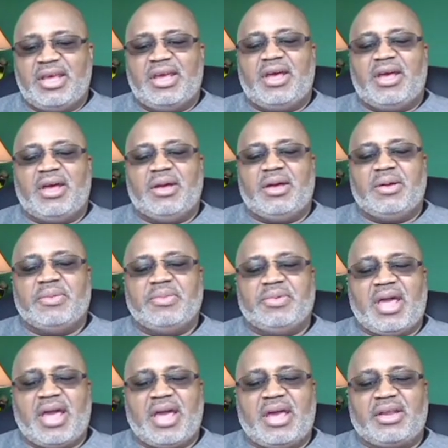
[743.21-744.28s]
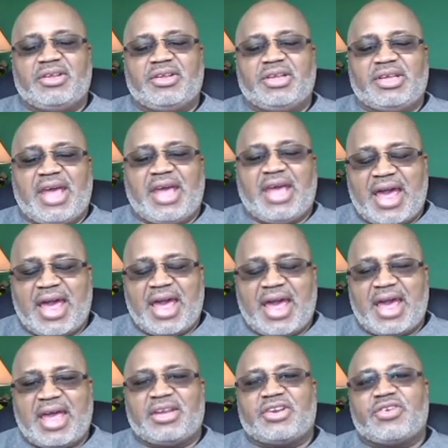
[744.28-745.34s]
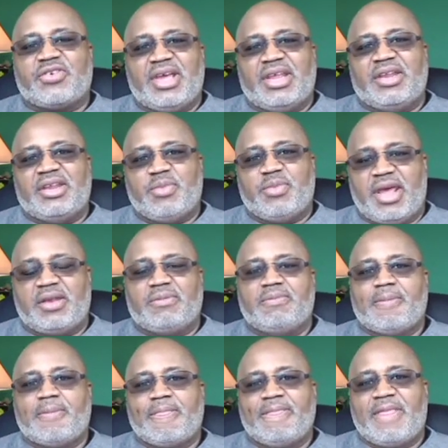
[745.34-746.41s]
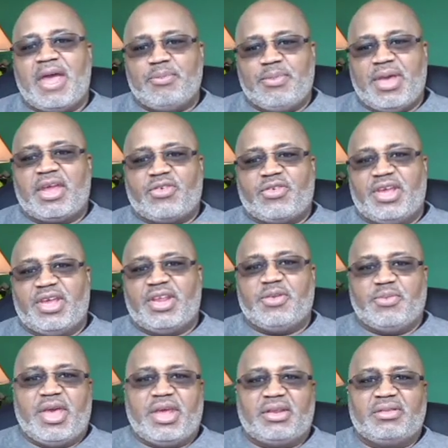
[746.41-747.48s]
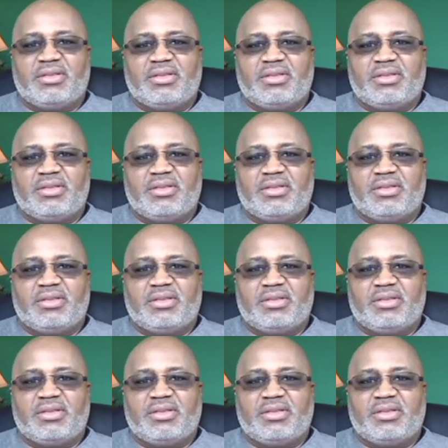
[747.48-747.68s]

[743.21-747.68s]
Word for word: um, God God created man, not man created man.